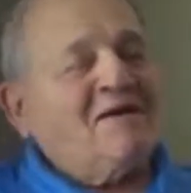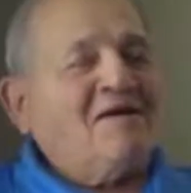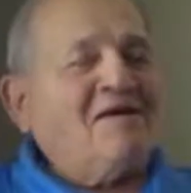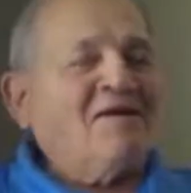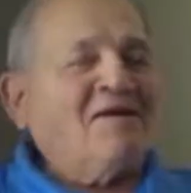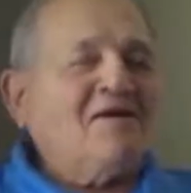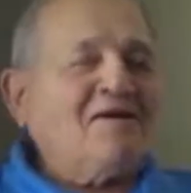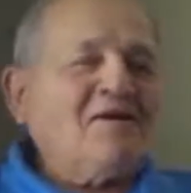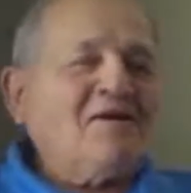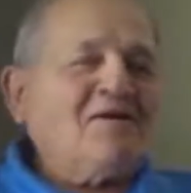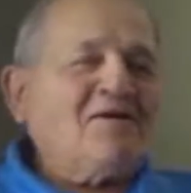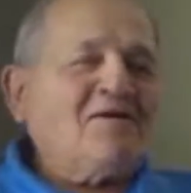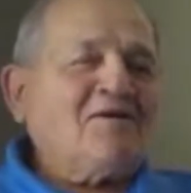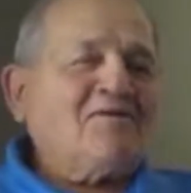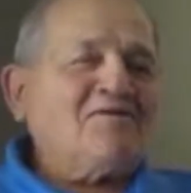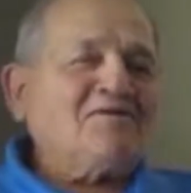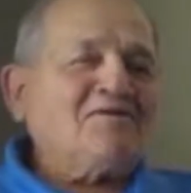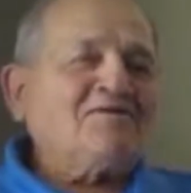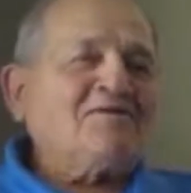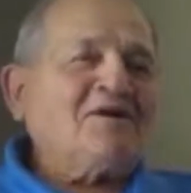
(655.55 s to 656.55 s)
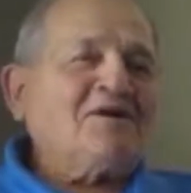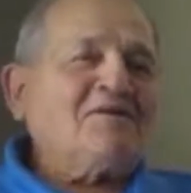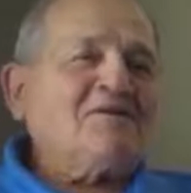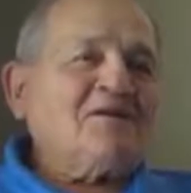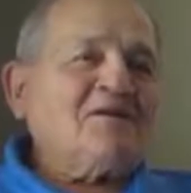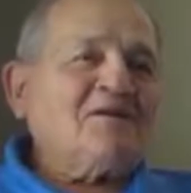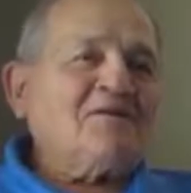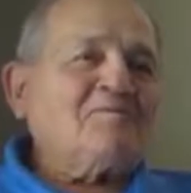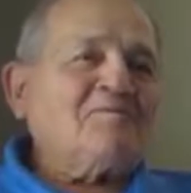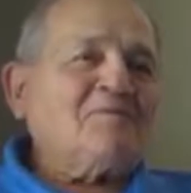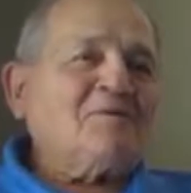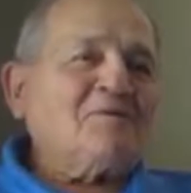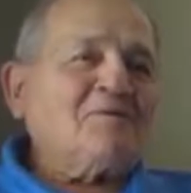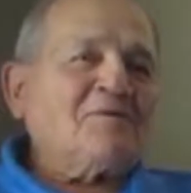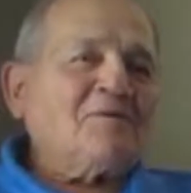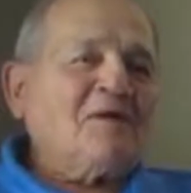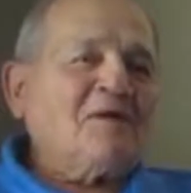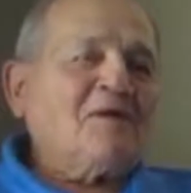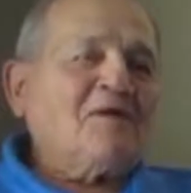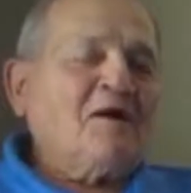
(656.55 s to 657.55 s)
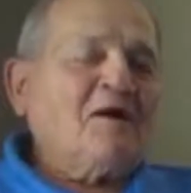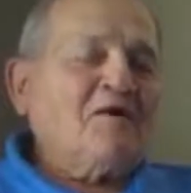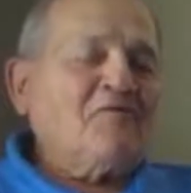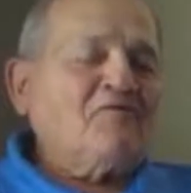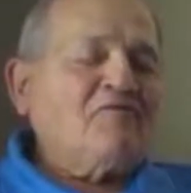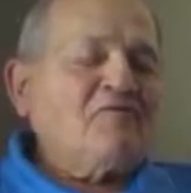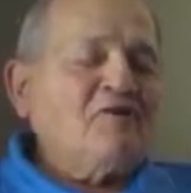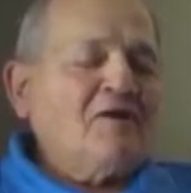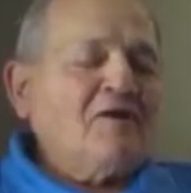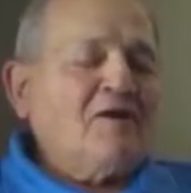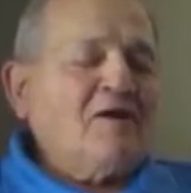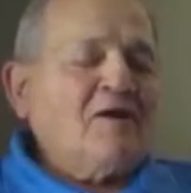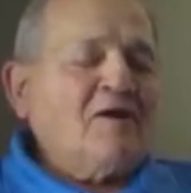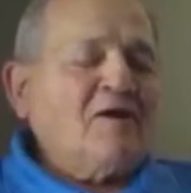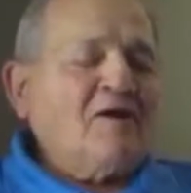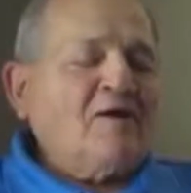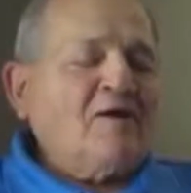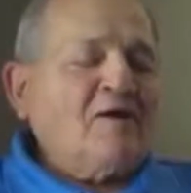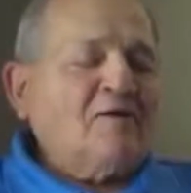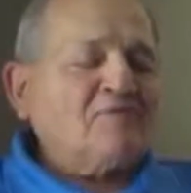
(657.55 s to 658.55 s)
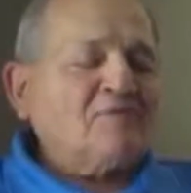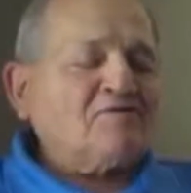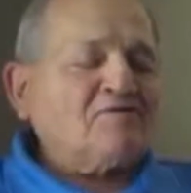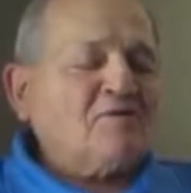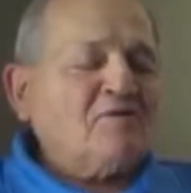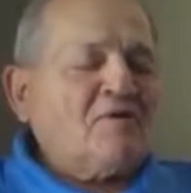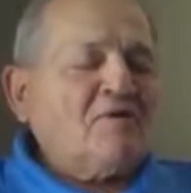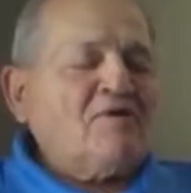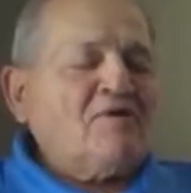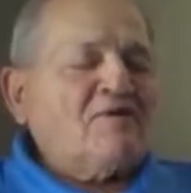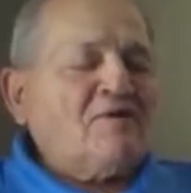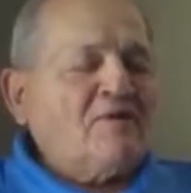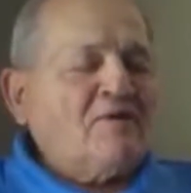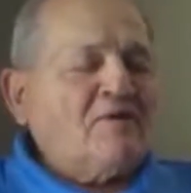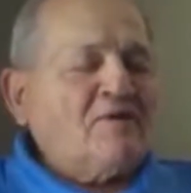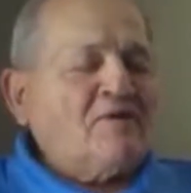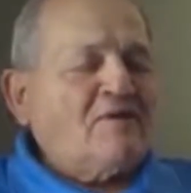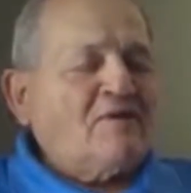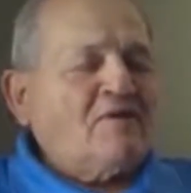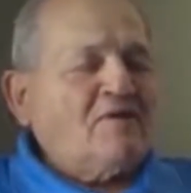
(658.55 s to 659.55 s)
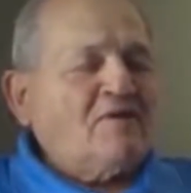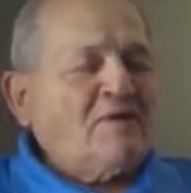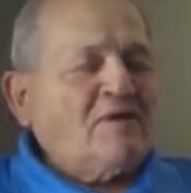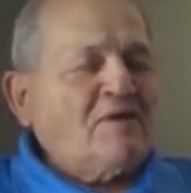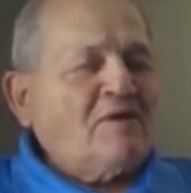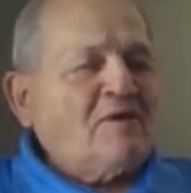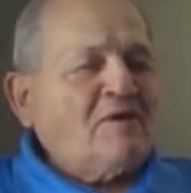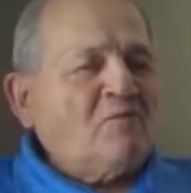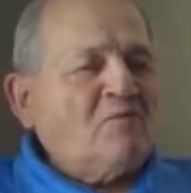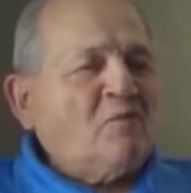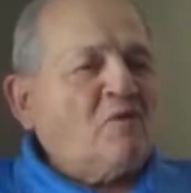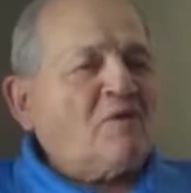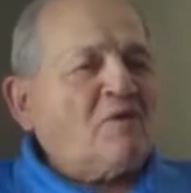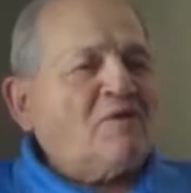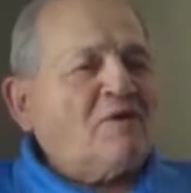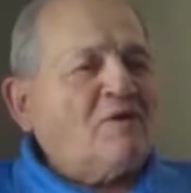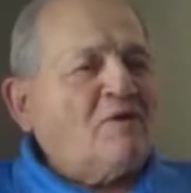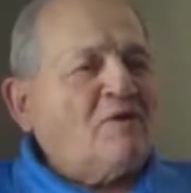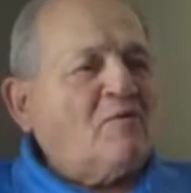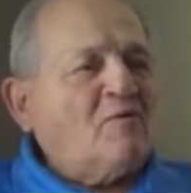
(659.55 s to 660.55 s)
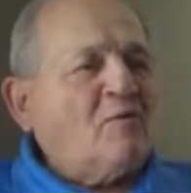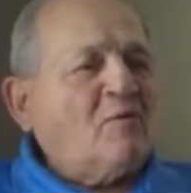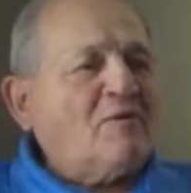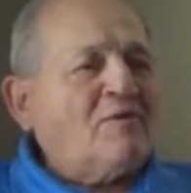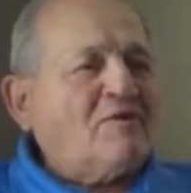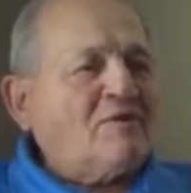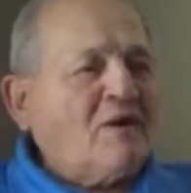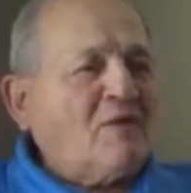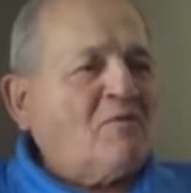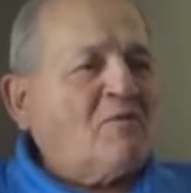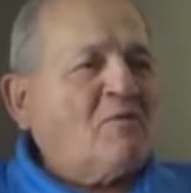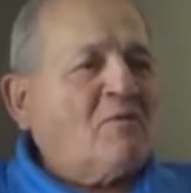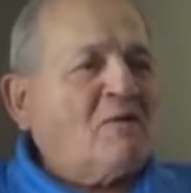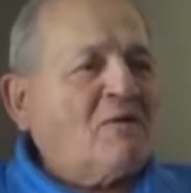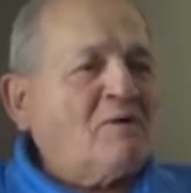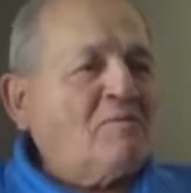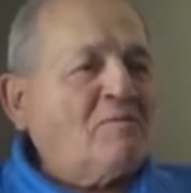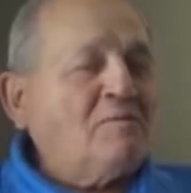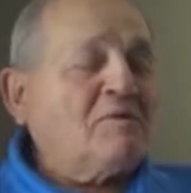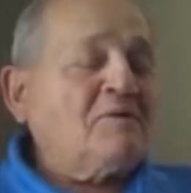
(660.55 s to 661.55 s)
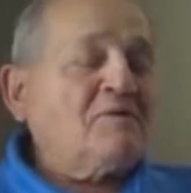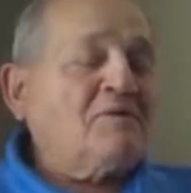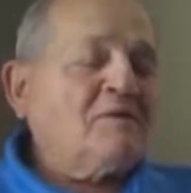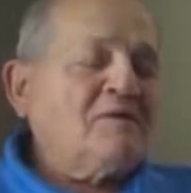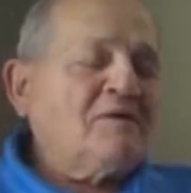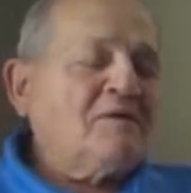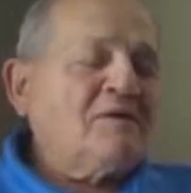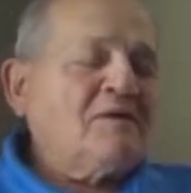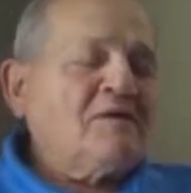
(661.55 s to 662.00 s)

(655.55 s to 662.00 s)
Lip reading: I can understand that. But I'm sorry that it went that way. But